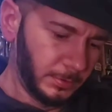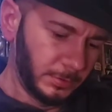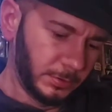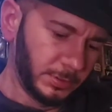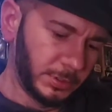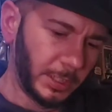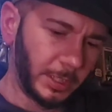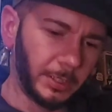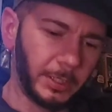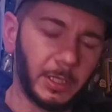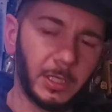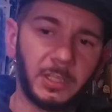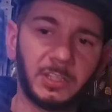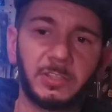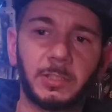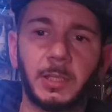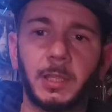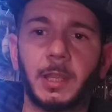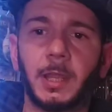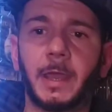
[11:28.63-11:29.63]
So good to
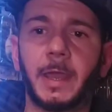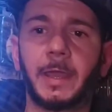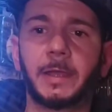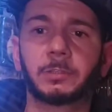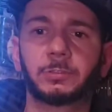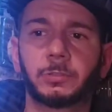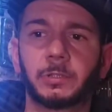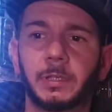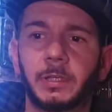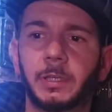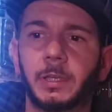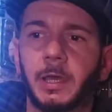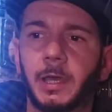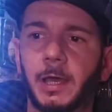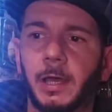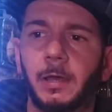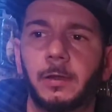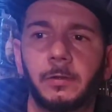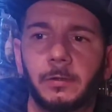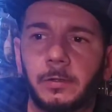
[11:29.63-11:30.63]
see they actually
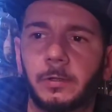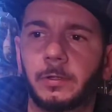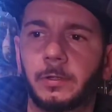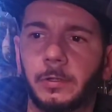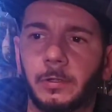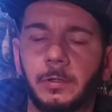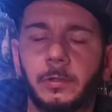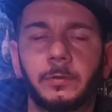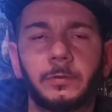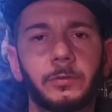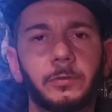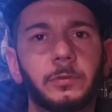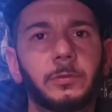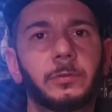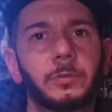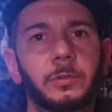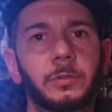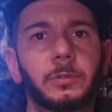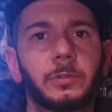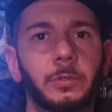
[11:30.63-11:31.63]

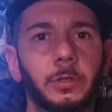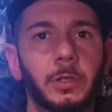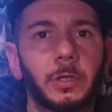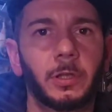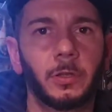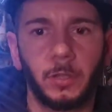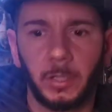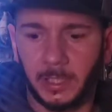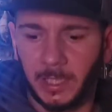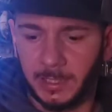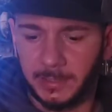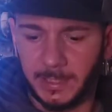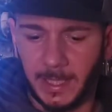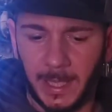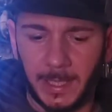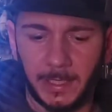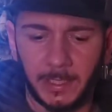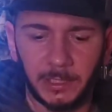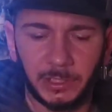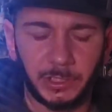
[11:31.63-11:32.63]
took a look at
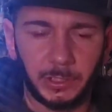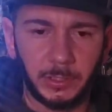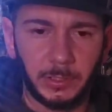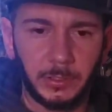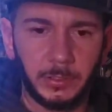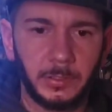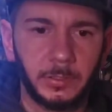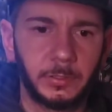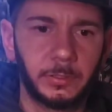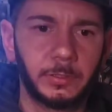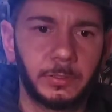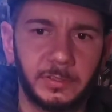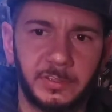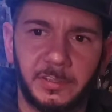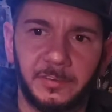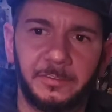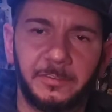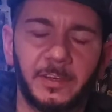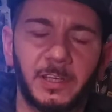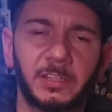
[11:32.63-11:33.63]
that issue
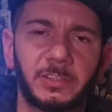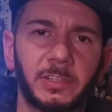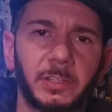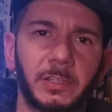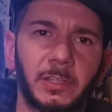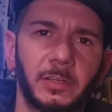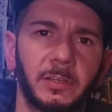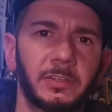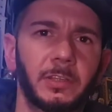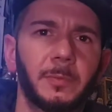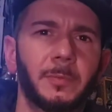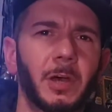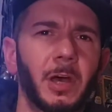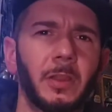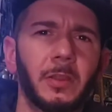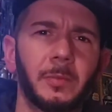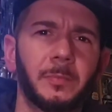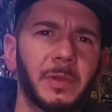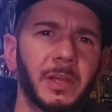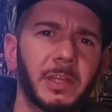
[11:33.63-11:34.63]
to fix it. Because some
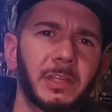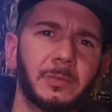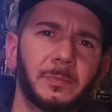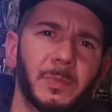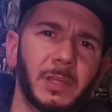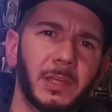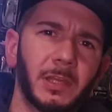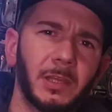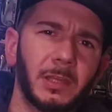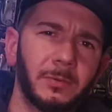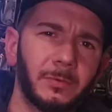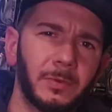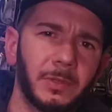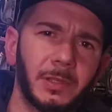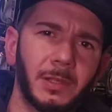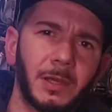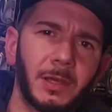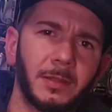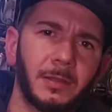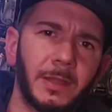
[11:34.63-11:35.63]
other baits, man, they would
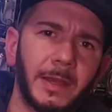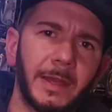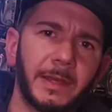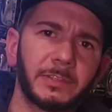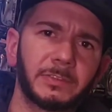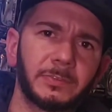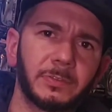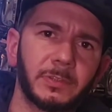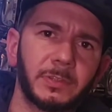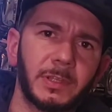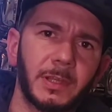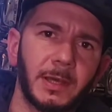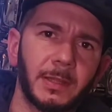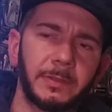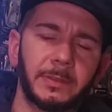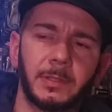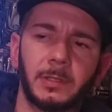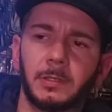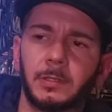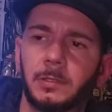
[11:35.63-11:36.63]
not last for
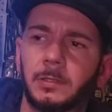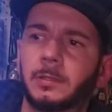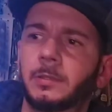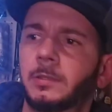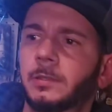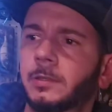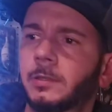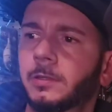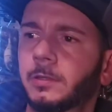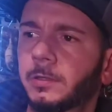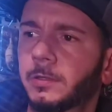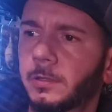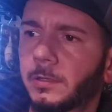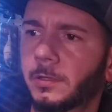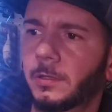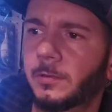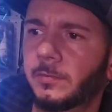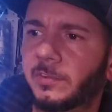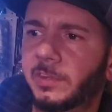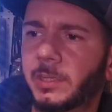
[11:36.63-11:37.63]
nothing.
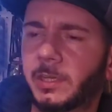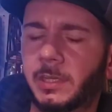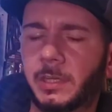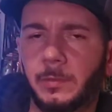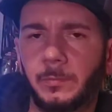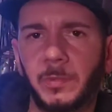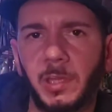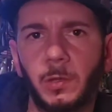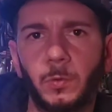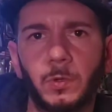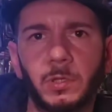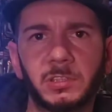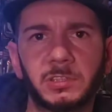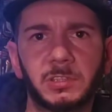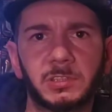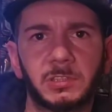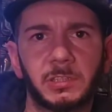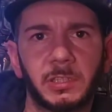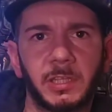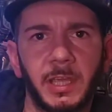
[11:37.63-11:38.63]
I'm thinking, man, what is
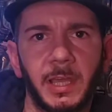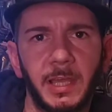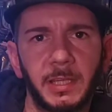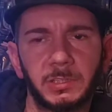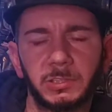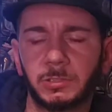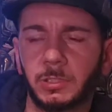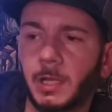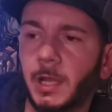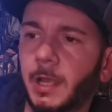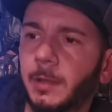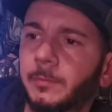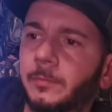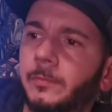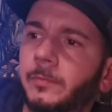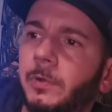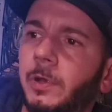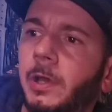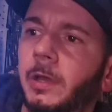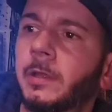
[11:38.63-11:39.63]
this? A cash grab?
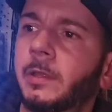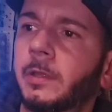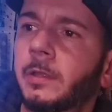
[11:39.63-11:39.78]
But